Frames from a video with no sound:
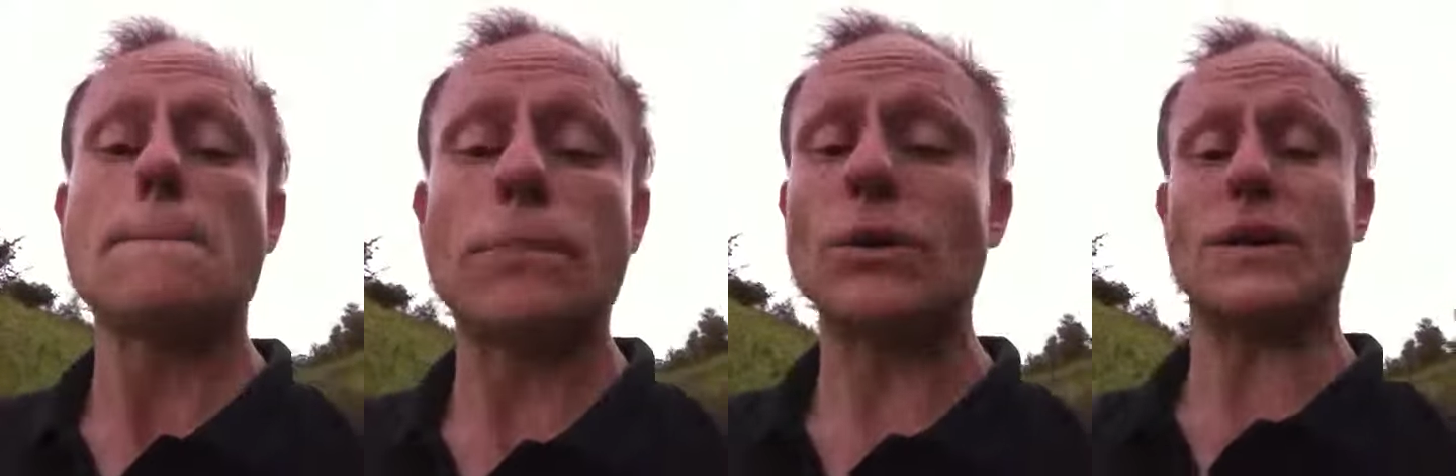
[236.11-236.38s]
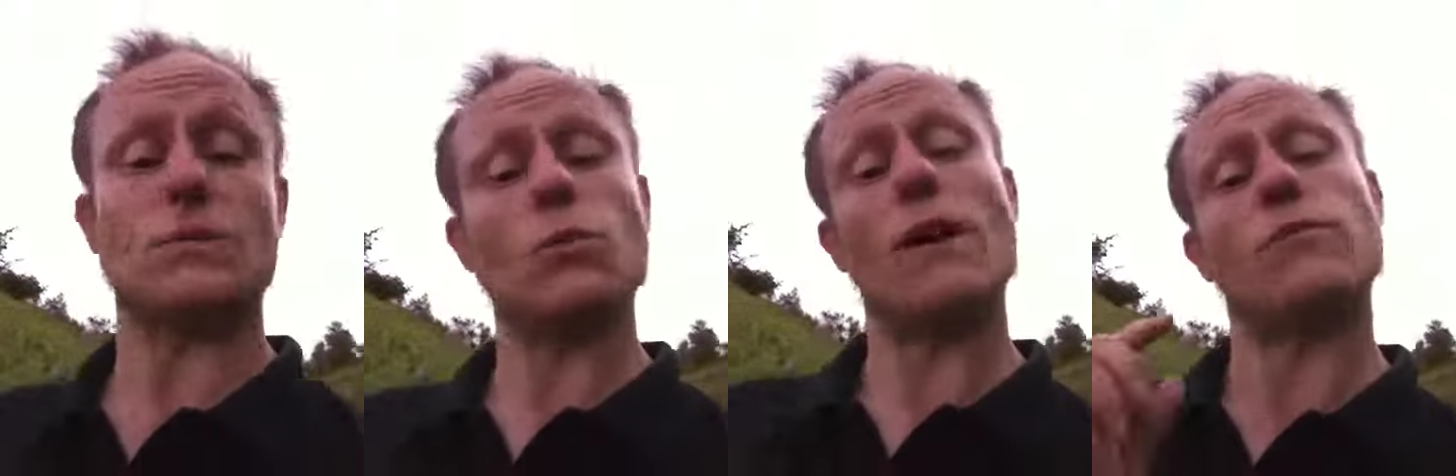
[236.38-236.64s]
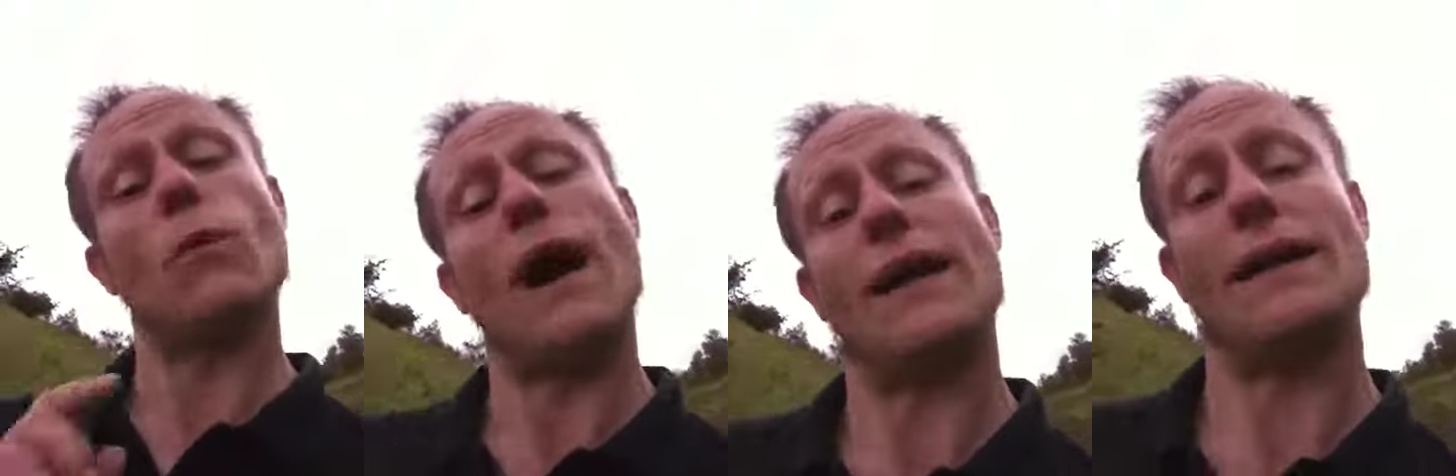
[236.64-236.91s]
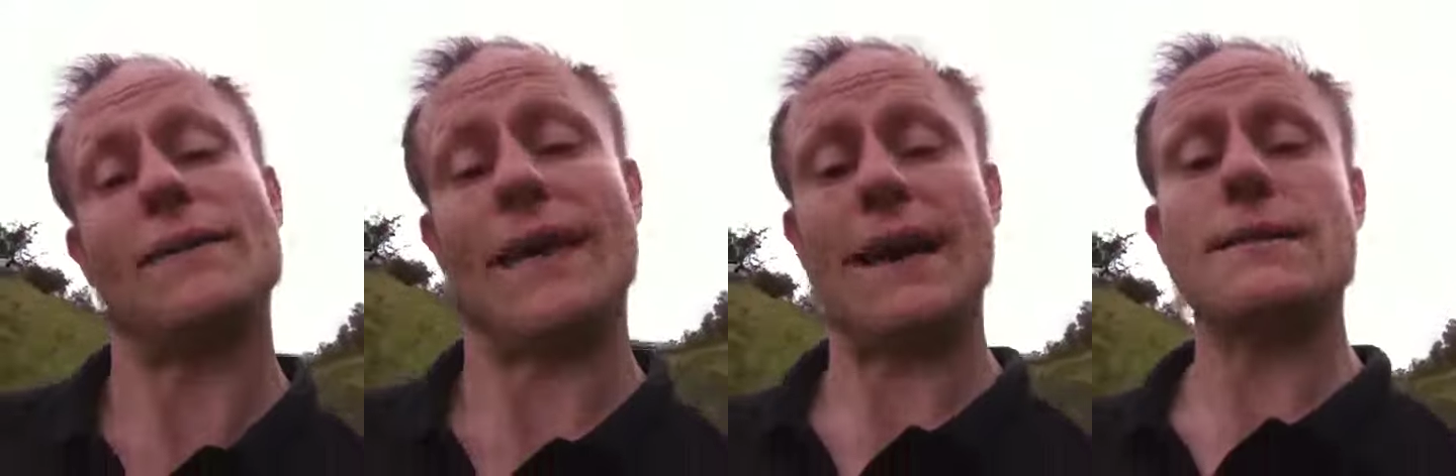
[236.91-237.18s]
but it's
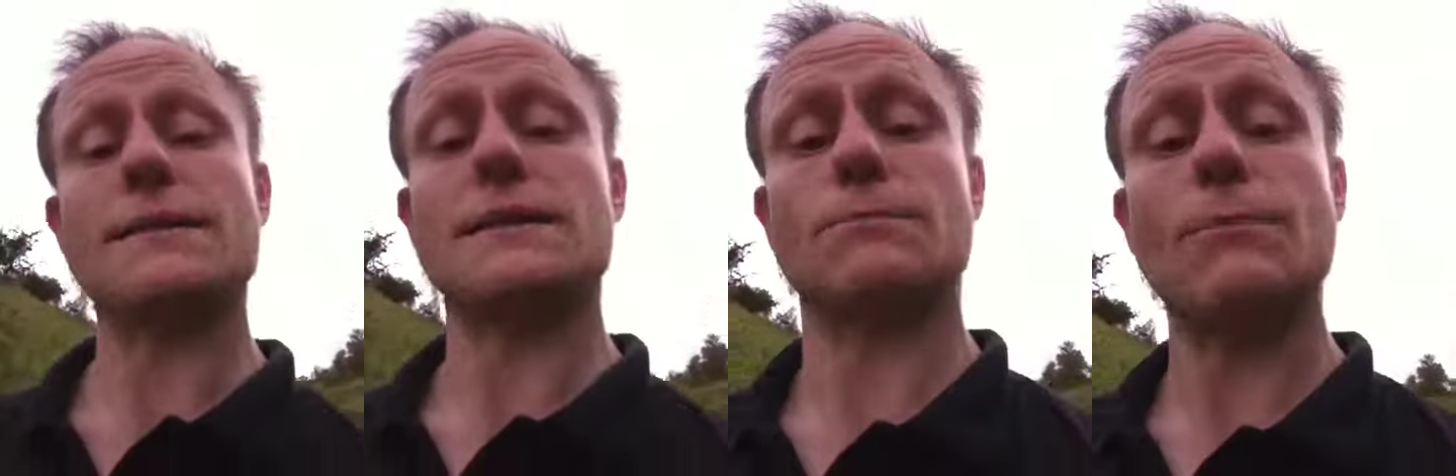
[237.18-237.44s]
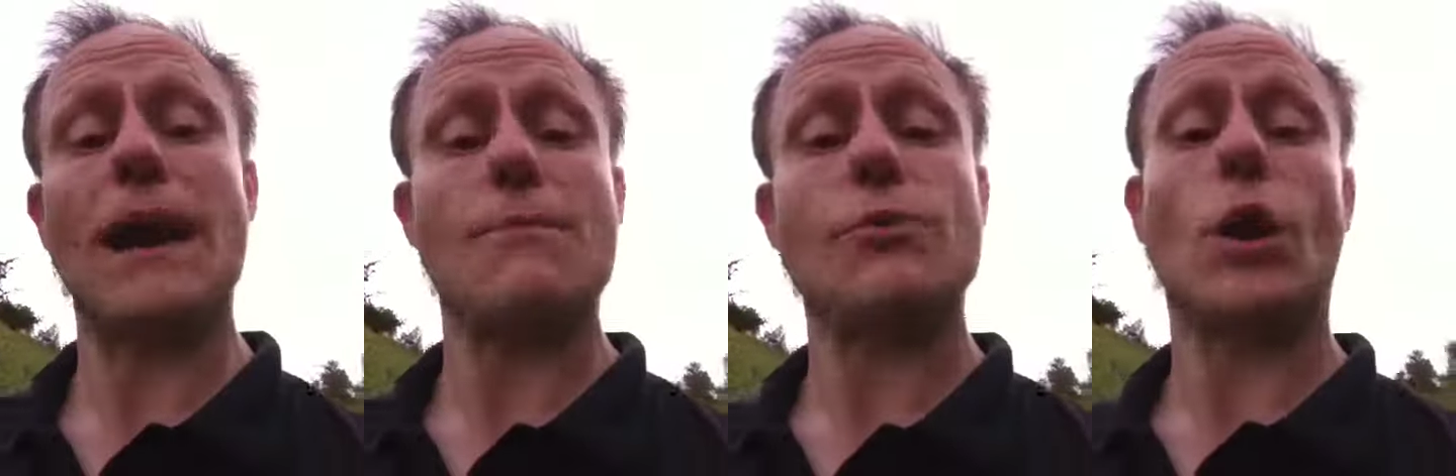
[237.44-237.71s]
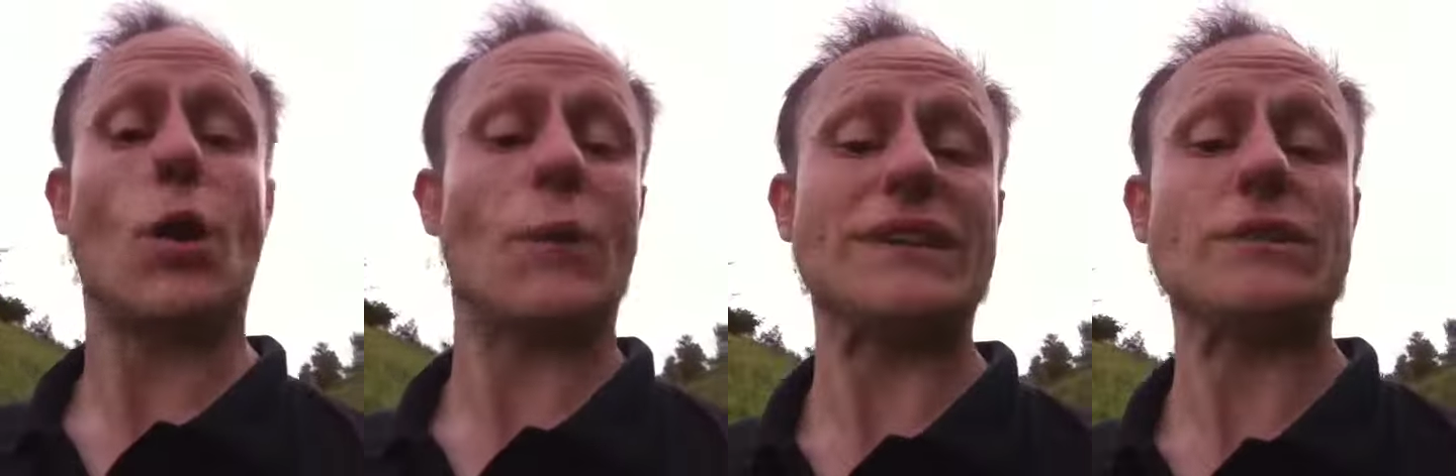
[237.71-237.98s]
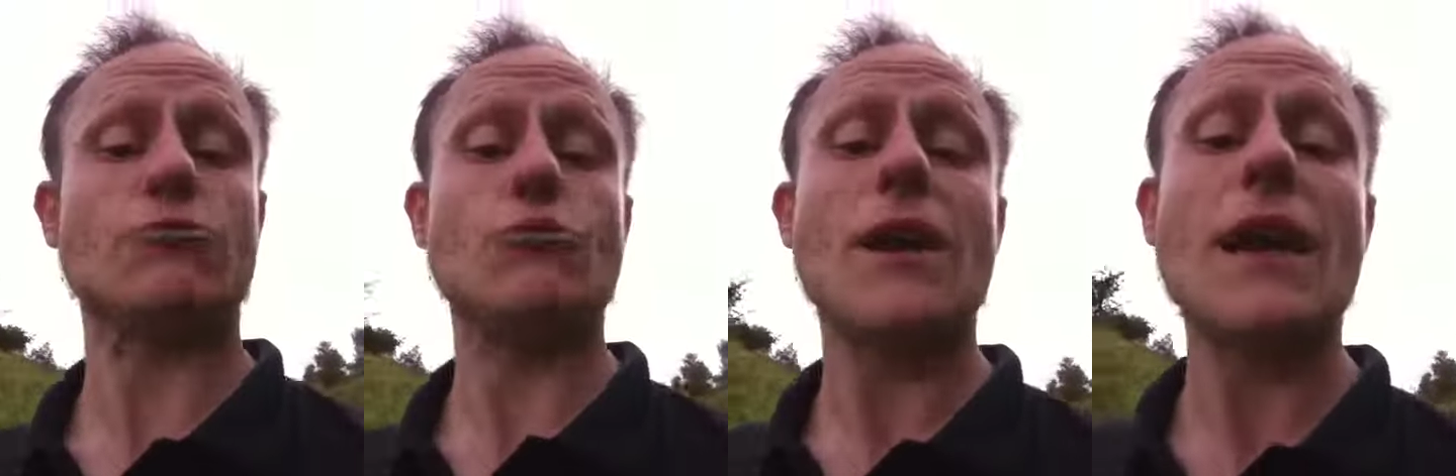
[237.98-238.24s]
worthwhile in the end, because pair programming
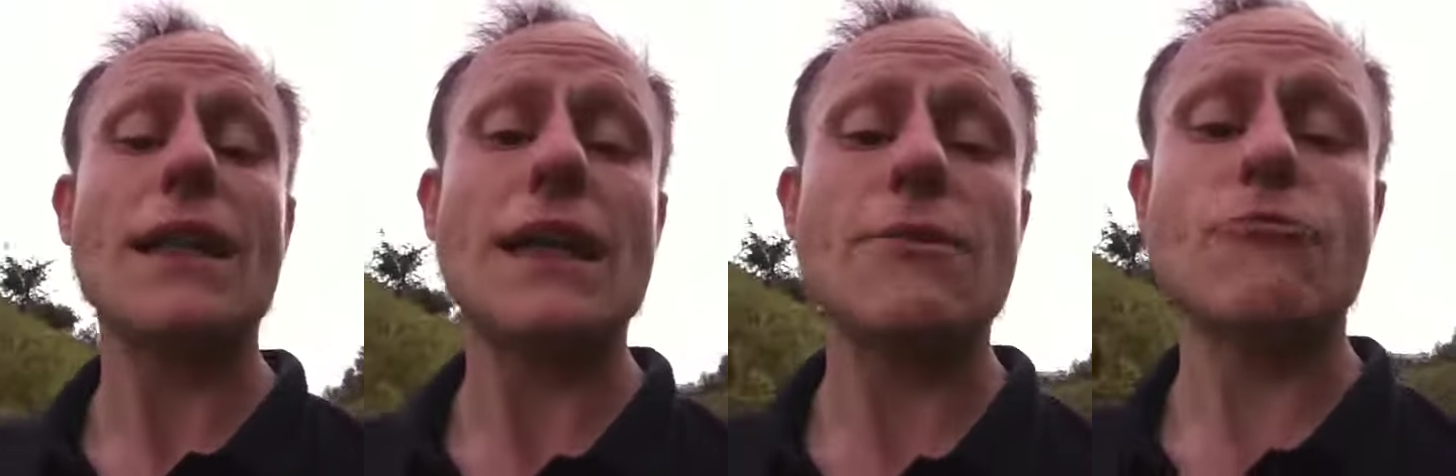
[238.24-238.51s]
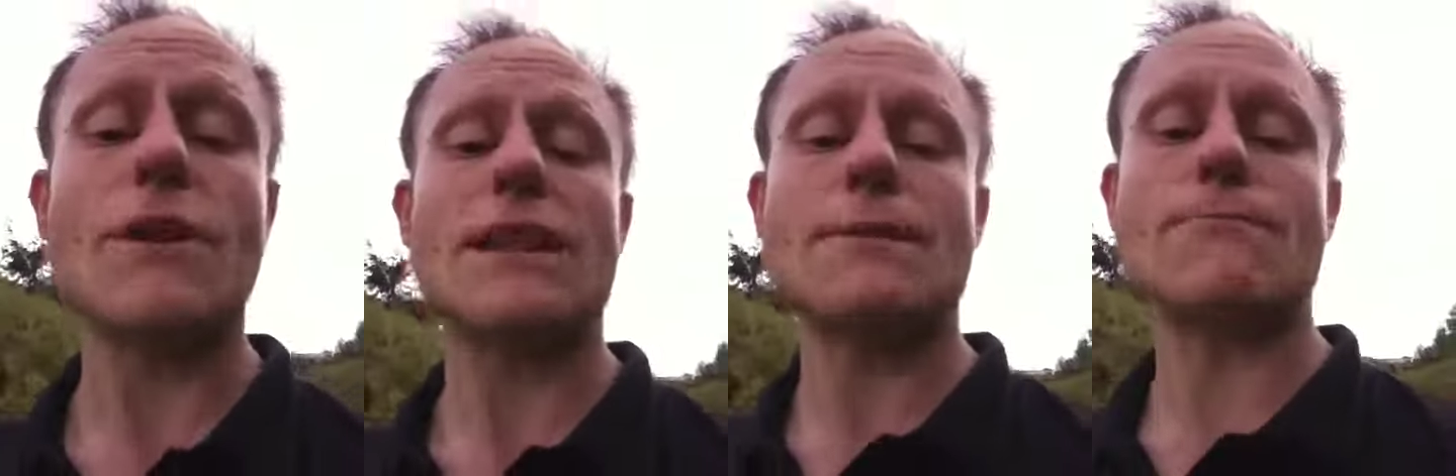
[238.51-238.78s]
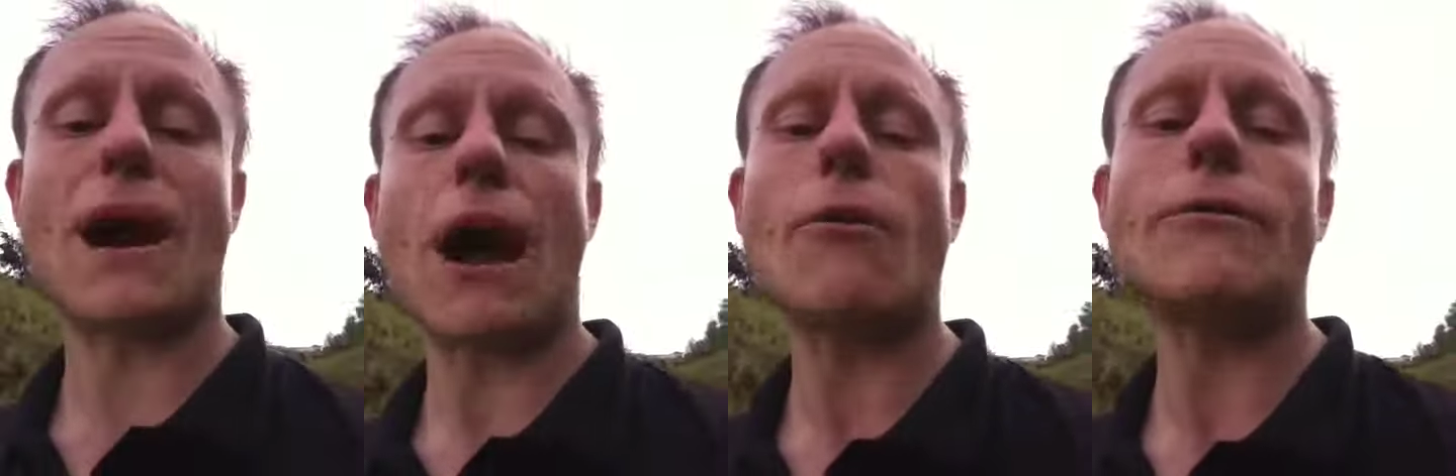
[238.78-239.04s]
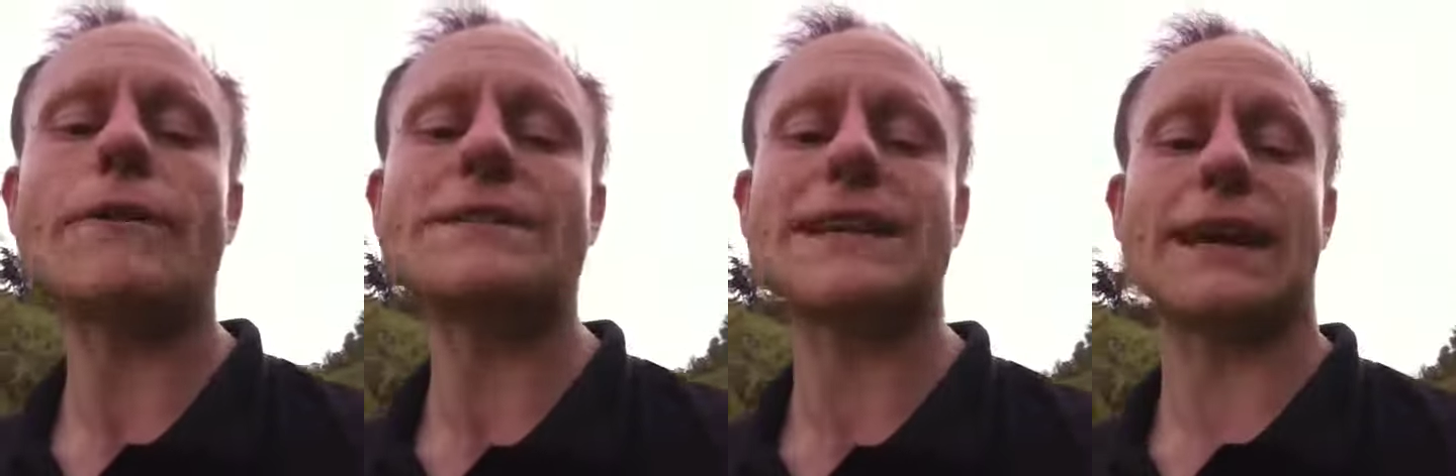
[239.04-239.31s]
is a really, really
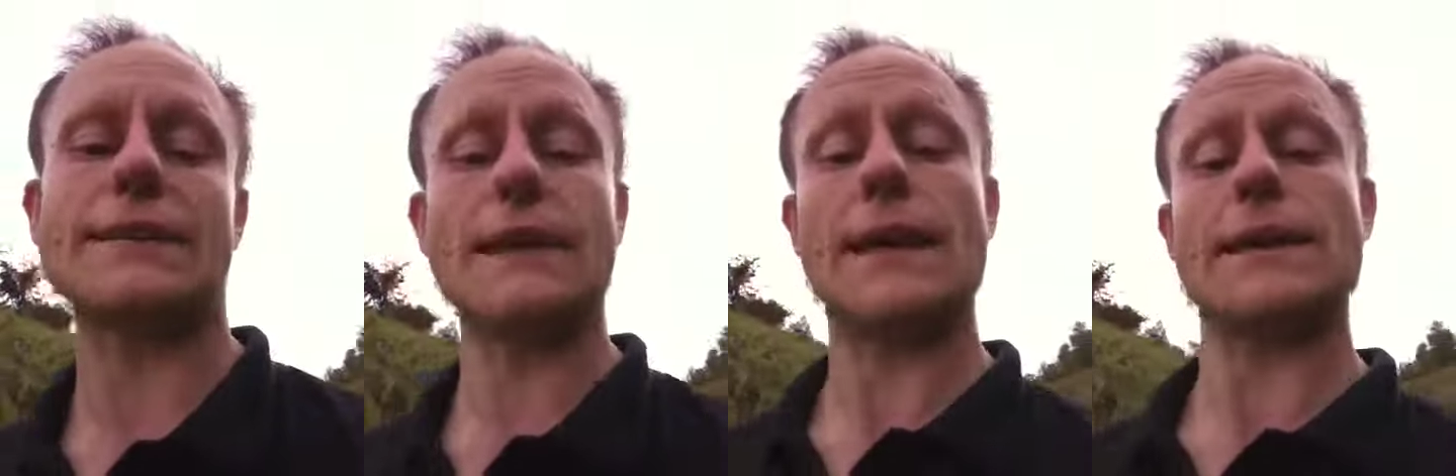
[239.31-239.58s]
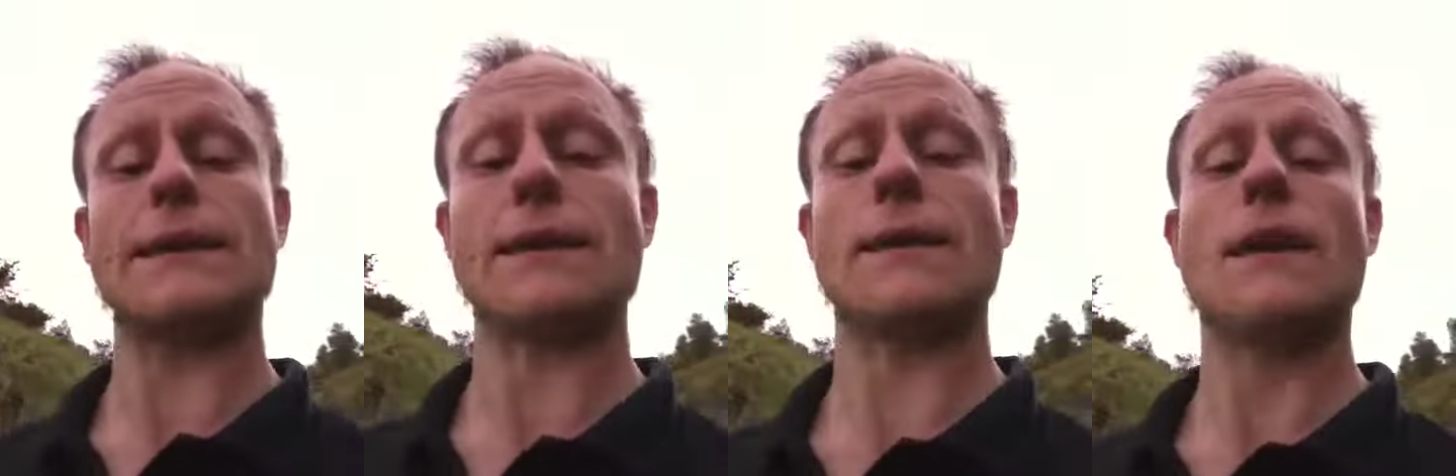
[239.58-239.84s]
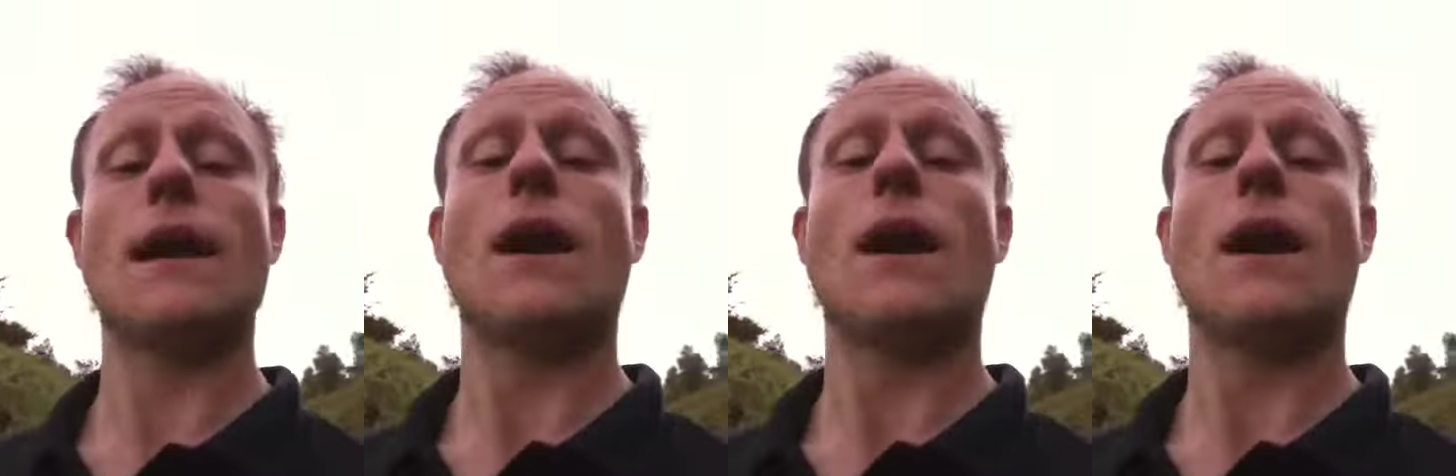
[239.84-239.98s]
powerful technique